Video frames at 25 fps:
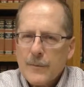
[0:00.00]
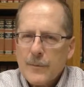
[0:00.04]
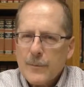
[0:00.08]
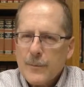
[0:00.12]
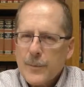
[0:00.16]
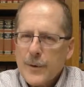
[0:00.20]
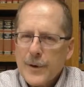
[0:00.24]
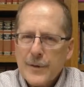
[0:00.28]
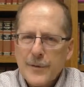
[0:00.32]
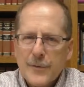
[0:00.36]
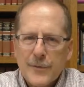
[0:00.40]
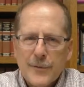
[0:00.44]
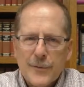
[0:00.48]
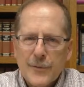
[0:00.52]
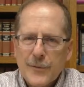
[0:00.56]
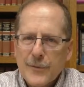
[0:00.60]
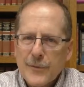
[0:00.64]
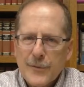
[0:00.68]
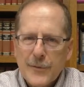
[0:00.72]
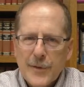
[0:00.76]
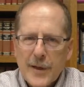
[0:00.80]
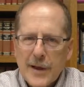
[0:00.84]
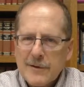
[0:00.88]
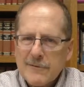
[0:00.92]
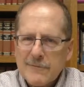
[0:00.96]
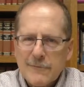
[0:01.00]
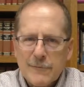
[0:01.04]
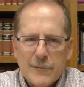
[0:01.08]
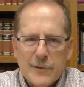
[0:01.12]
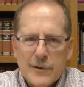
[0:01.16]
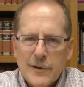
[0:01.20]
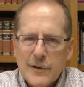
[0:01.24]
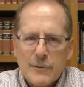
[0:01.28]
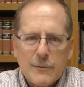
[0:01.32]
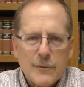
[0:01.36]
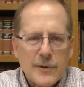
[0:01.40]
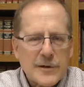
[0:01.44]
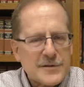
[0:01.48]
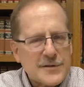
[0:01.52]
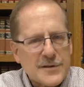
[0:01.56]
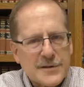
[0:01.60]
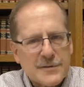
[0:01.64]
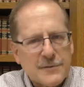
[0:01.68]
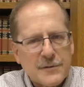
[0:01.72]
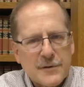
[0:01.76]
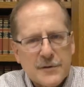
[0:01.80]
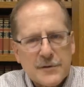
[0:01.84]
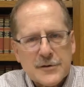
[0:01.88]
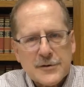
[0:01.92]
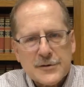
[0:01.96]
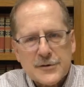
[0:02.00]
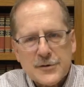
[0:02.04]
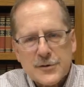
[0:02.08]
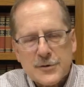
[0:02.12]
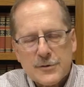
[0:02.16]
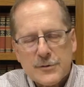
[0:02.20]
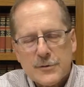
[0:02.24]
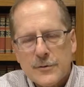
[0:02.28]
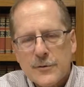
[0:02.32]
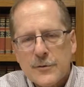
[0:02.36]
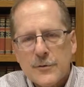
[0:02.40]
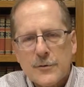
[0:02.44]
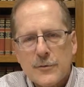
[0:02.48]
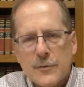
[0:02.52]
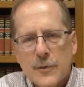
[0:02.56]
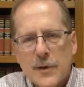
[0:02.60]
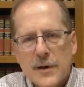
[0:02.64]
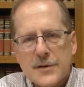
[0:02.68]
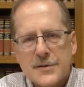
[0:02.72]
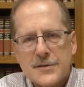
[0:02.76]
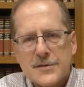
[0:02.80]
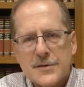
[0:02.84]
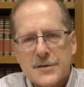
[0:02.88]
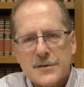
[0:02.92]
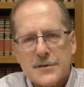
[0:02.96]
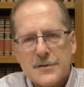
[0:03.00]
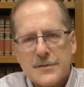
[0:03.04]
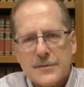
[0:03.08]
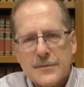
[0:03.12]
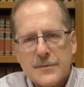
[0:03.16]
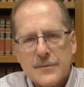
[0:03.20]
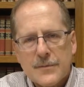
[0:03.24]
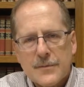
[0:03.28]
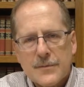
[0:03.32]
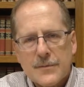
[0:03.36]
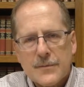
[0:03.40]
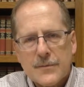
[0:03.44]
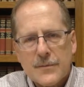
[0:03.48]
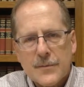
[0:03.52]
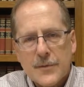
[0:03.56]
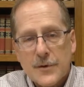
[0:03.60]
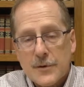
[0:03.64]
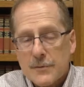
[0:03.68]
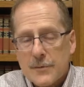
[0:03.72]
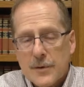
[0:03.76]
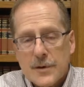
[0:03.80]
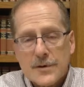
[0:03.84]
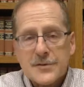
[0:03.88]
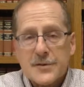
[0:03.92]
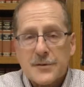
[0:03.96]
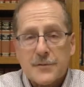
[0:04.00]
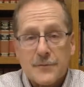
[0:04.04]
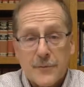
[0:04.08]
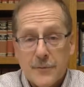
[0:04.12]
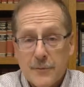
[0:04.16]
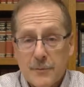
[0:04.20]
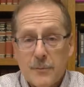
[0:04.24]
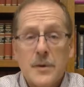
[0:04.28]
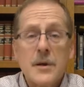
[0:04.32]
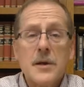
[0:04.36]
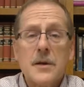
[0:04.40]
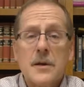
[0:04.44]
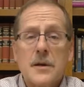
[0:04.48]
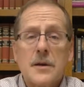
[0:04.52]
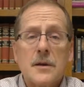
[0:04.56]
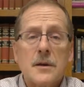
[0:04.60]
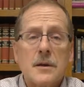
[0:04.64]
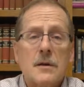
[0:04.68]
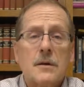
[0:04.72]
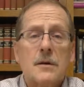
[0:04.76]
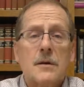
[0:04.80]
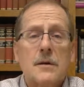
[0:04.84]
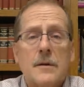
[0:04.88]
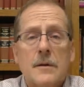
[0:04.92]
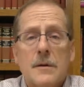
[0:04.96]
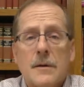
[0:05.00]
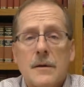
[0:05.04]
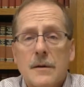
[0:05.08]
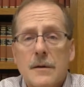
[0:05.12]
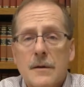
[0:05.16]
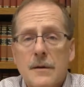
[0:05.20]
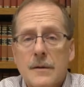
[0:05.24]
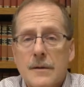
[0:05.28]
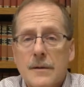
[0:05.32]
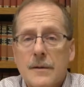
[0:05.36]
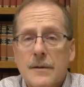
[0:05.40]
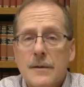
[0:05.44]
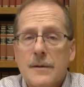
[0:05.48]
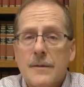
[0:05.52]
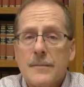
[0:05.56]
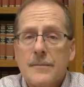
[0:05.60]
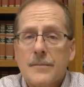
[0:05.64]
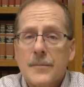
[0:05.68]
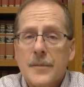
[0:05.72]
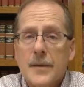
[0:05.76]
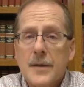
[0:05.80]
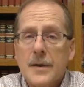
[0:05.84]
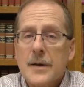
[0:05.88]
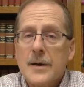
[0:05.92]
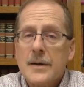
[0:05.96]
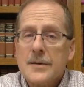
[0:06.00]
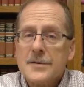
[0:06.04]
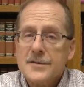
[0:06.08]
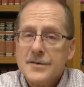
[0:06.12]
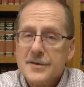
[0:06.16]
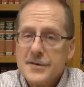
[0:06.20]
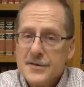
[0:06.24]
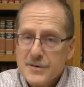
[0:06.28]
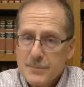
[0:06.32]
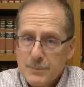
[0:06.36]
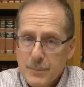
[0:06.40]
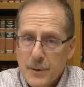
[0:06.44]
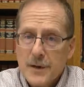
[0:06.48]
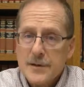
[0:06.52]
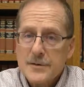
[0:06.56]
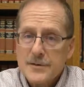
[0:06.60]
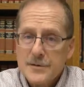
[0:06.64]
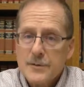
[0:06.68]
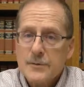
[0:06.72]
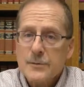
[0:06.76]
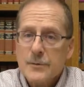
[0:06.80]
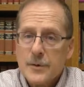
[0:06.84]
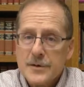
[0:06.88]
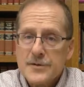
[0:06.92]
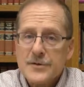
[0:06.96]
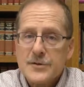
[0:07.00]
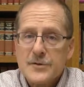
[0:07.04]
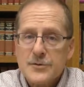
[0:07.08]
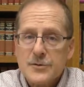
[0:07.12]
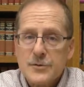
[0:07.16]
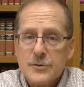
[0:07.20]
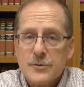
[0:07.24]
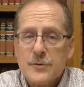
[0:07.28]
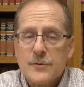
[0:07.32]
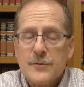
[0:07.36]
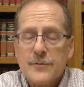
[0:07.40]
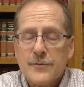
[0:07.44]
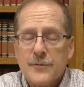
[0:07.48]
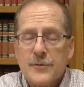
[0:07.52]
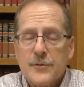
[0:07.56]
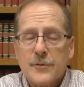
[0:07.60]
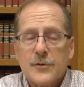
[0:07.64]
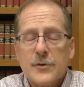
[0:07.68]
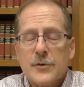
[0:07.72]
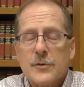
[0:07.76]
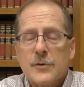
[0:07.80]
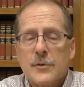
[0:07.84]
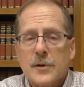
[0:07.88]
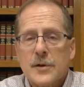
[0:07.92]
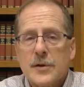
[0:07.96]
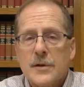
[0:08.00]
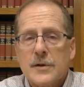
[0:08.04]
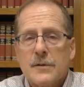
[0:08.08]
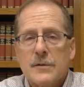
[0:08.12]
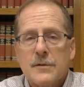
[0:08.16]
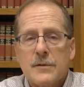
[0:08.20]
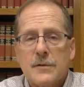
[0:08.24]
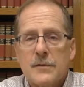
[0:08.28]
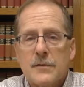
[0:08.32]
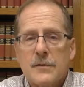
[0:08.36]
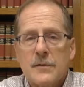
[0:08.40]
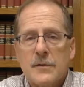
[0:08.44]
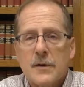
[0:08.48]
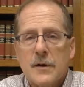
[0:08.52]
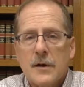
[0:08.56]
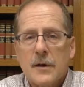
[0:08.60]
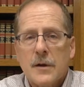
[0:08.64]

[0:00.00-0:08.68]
But that really wasn't very true, was it? It wasn't for me, and I suspect it wasn't true for you either,